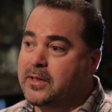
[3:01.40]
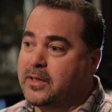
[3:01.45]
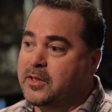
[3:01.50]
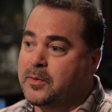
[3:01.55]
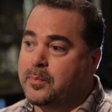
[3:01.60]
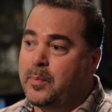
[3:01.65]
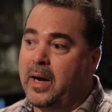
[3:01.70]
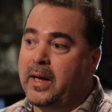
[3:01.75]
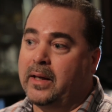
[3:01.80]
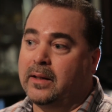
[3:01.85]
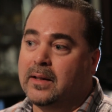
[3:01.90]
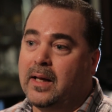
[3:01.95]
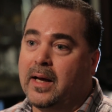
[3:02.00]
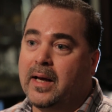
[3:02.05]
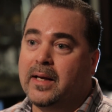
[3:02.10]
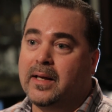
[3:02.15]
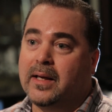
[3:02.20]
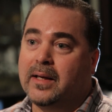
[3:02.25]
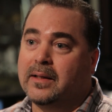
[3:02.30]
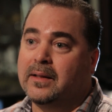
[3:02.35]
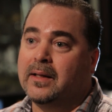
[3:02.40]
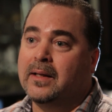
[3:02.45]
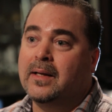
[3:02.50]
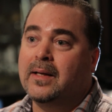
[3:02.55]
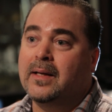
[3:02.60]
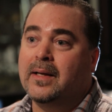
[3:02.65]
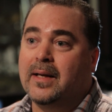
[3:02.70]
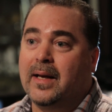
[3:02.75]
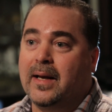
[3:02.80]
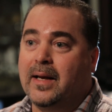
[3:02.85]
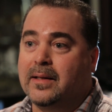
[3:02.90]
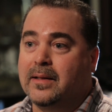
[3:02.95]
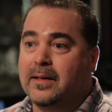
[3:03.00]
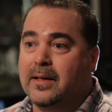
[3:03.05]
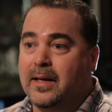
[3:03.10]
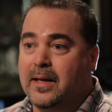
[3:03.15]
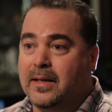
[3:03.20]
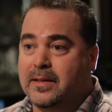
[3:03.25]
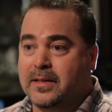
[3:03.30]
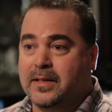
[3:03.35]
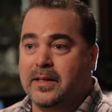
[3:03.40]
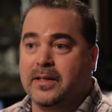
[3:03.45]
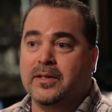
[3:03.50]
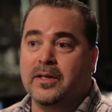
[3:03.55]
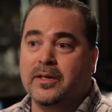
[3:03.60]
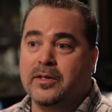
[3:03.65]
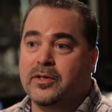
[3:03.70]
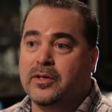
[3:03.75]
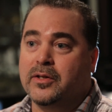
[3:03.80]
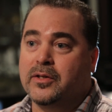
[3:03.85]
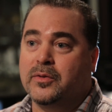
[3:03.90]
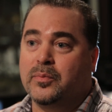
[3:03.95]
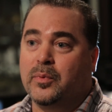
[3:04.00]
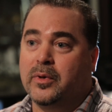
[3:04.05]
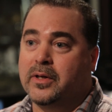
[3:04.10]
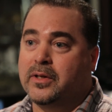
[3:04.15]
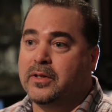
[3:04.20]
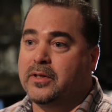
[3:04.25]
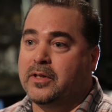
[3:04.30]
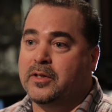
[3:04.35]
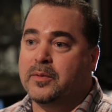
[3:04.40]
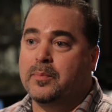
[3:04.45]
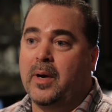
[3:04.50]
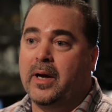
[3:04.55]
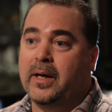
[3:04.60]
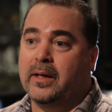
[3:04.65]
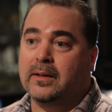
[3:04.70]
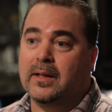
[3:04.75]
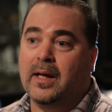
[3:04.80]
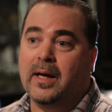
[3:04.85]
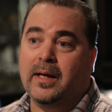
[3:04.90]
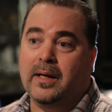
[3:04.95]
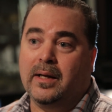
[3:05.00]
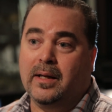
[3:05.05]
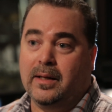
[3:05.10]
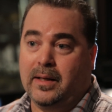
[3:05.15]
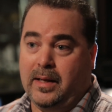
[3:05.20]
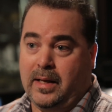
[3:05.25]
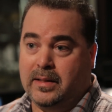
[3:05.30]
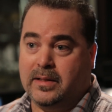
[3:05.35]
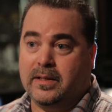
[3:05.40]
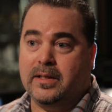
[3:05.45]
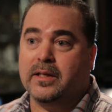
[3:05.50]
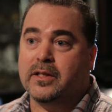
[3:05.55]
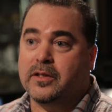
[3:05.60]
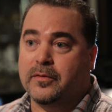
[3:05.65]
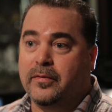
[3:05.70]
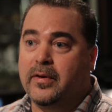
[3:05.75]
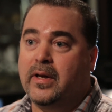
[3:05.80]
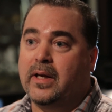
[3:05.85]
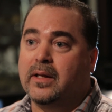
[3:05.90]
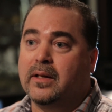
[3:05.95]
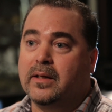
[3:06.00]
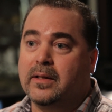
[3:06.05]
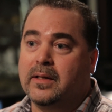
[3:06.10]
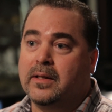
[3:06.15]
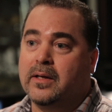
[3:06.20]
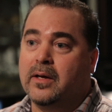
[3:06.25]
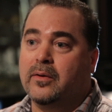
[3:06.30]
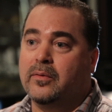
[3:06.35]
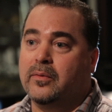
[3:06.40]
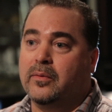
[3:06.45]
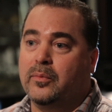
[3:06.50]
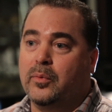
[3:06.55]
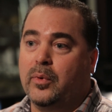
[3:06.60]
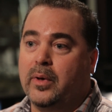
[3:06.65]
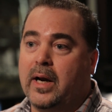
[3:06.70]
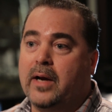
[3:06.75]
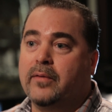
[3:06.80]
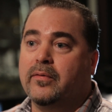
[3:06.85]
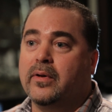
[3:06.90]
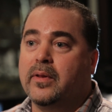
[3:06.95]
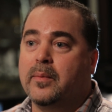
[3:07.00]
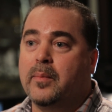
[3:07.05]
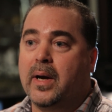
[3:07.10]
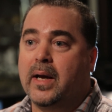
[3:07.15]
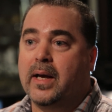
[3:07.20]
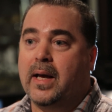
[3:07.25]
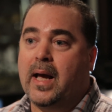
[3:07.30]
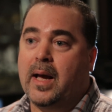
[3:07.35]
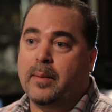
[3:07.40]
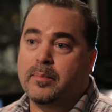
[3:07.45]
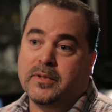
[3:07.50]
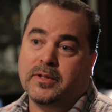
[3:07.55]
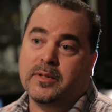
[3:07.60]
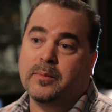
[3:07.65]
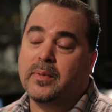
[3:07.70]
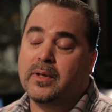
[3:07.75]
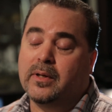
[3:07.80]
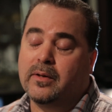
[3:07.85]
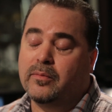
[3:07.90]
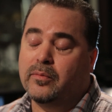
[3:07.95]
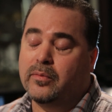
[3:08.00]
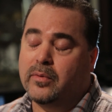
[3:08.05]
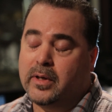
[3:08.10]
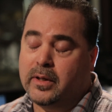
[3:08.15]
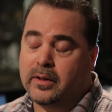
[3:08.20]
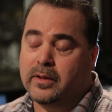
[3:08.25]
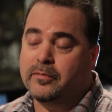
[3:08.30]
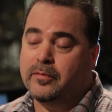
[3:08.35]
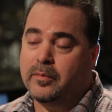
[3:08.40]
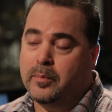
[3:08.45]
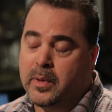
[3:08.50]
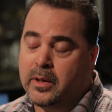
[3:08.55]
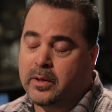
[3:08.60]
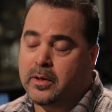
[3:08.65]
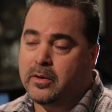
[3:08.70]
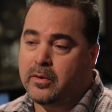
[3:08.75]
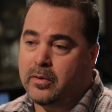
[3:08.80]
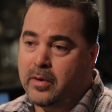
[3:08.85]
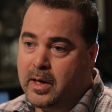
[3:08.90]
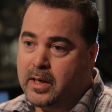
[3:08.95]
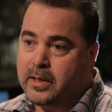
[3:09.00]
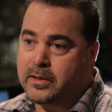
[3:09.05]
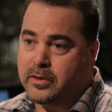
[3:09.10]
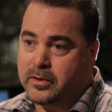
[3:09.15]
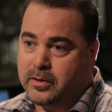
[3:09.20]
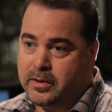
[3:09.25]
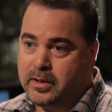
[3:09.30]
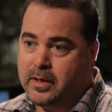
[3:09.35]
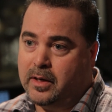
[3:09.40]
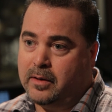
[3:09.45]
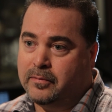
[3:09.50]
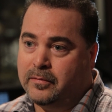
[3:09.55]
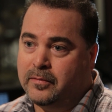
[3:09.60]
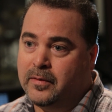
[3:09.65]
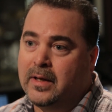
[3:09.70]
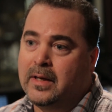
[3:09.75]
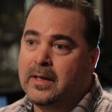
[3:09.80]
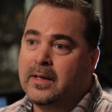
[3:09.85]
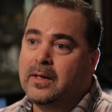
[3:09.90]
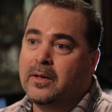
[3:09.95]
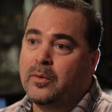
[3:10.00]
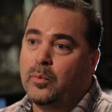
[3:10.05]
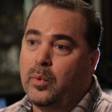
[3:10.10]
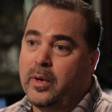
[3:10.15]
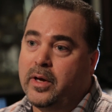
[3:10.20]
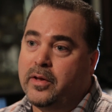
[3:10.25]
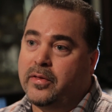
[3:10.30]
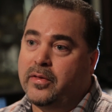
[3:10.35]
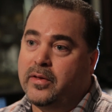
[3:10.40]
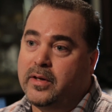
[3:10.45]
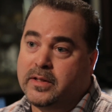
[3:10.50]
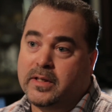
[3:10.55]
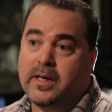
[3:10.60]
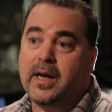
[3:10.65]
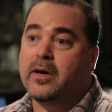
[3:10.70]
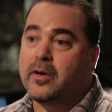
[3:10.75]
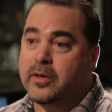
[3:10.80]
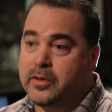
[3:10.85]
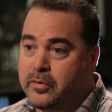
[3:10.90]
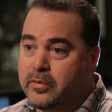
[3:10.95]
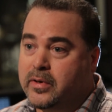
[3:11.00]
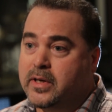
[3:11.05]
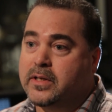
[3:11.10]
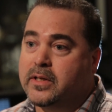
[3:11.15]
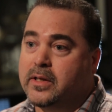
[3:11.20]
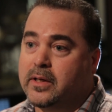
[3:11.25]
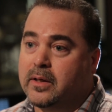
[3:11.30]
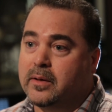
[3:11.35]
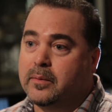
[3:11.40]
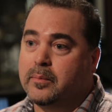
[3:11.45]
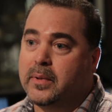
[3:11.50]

is this mic like at 6 inches? What is this mic like at 6 feet? Whatever the mic happens to be, really familiarize yourself with its characteristic,